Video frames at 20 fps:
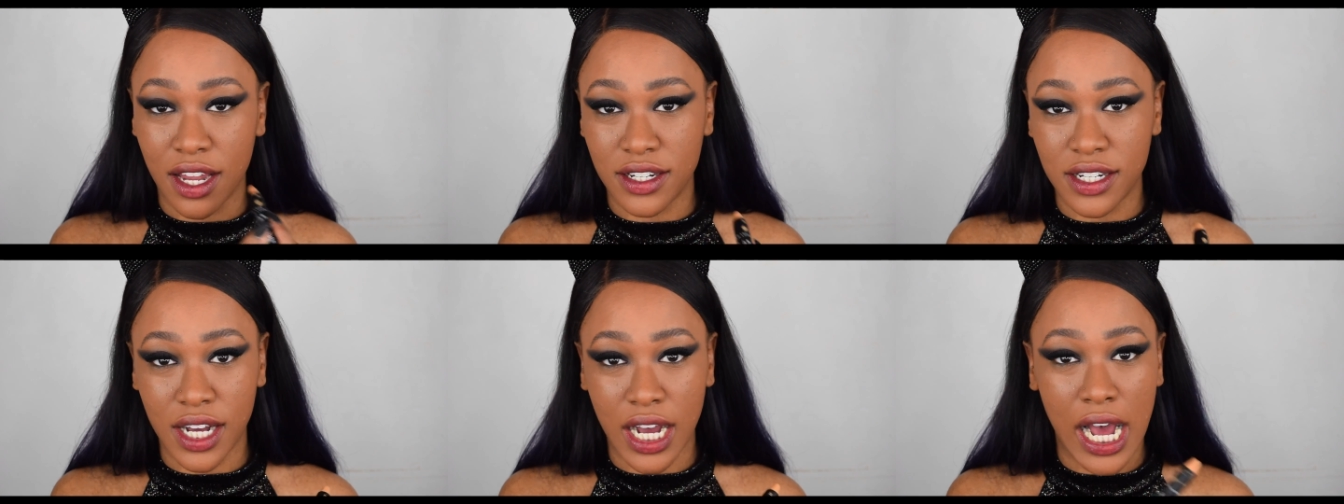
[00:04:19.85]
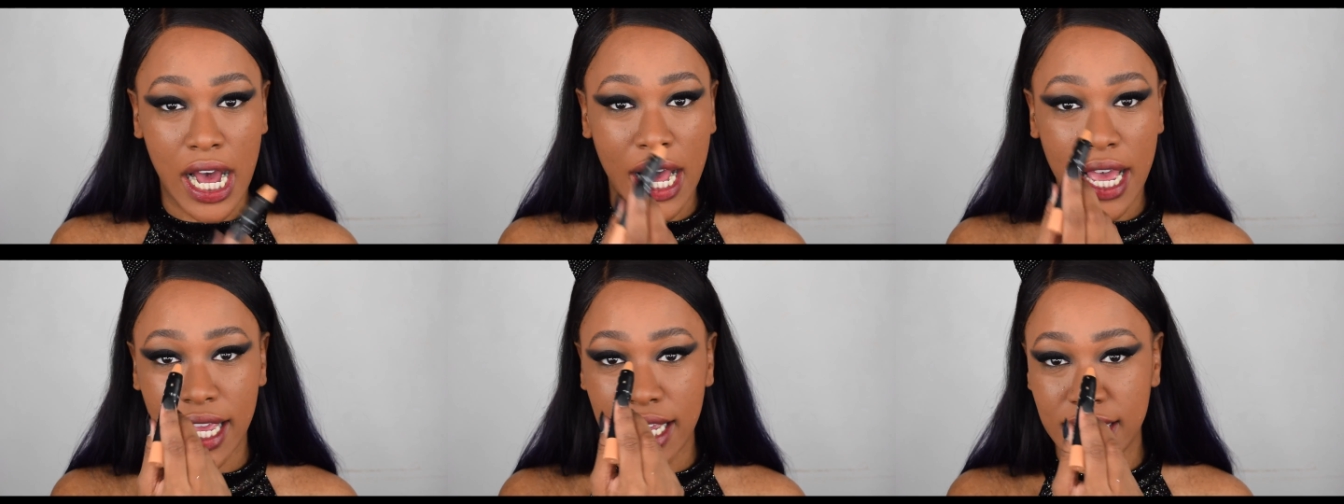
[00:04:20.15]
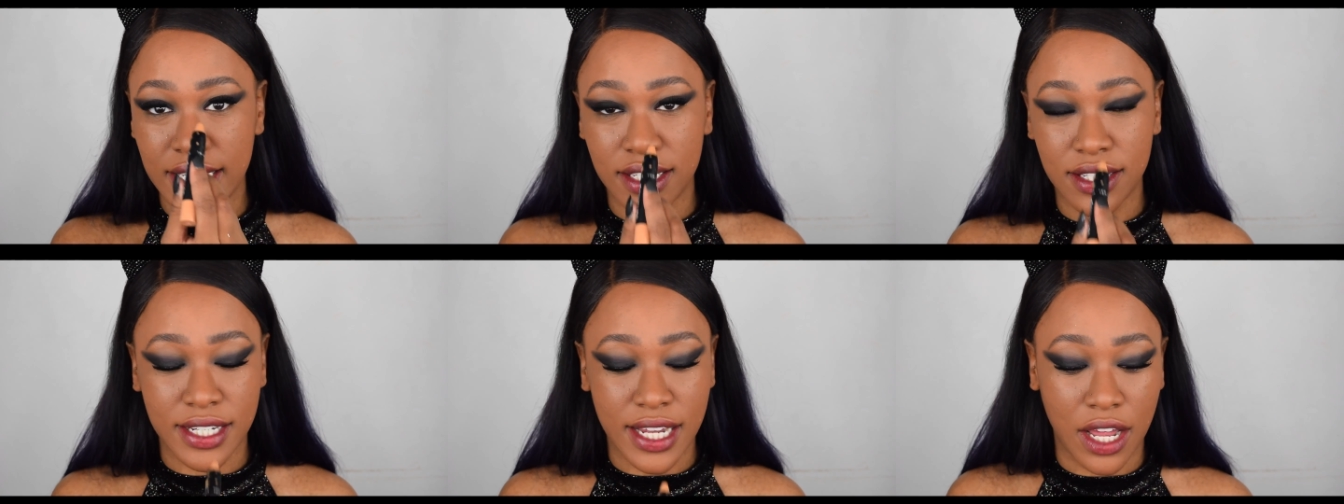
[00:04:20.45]
under
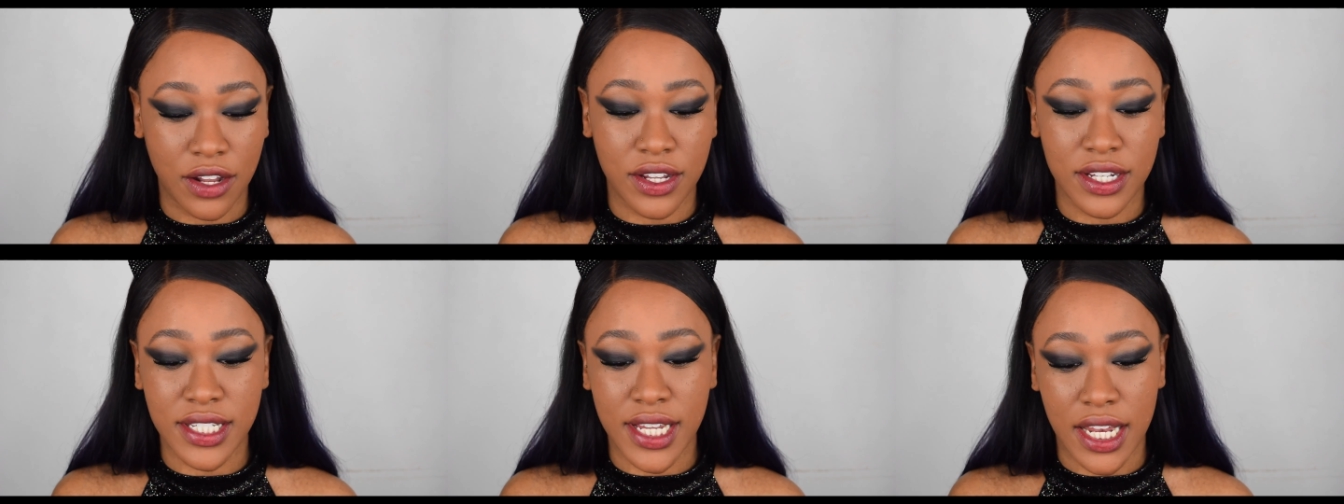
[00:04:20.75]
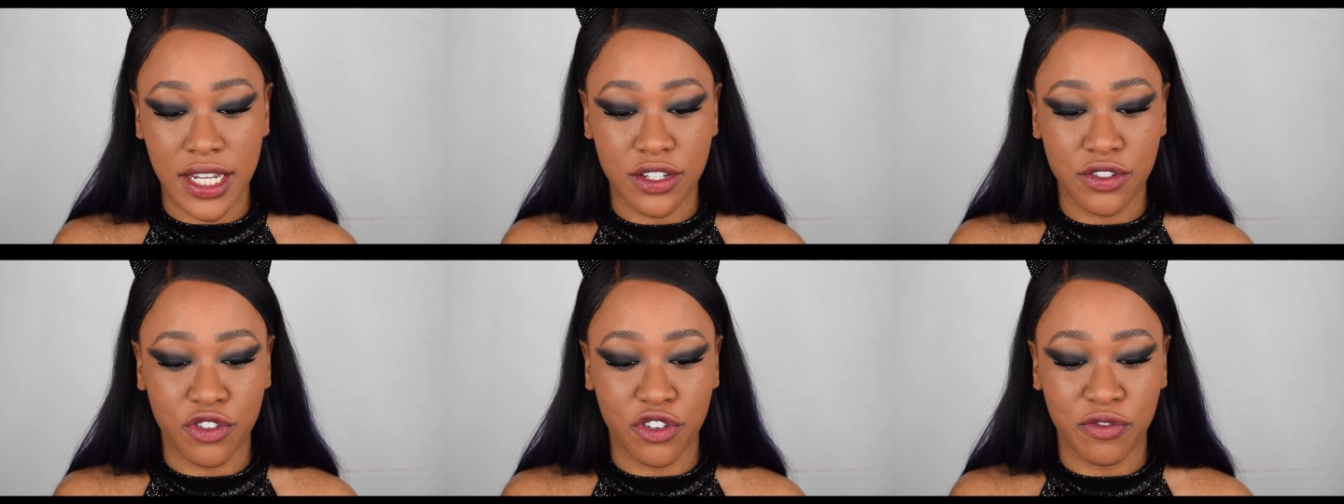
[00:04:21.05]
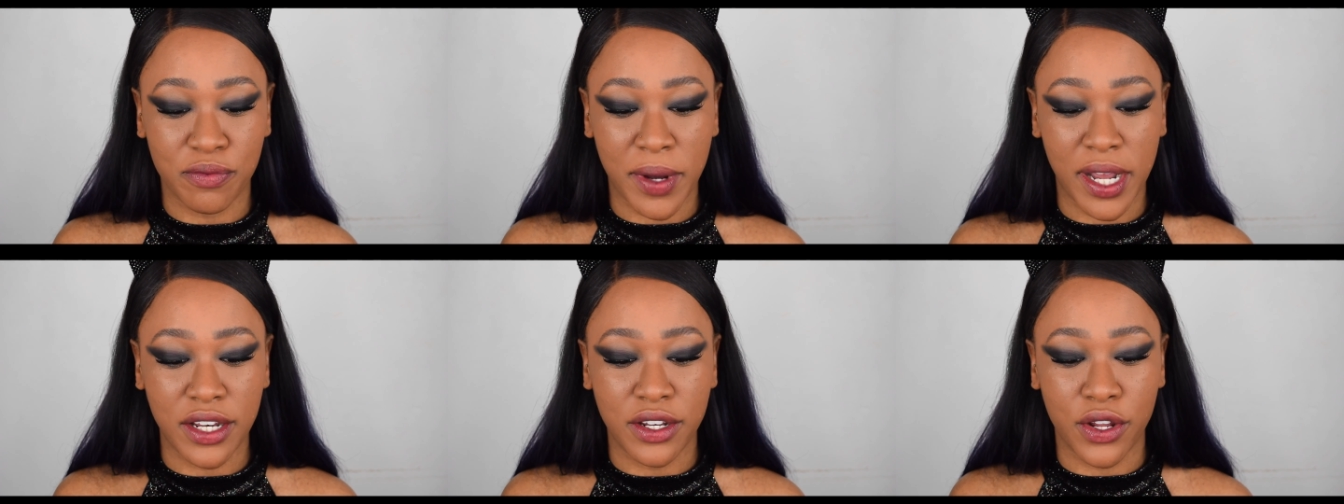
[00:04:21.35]
eyes, down the center of my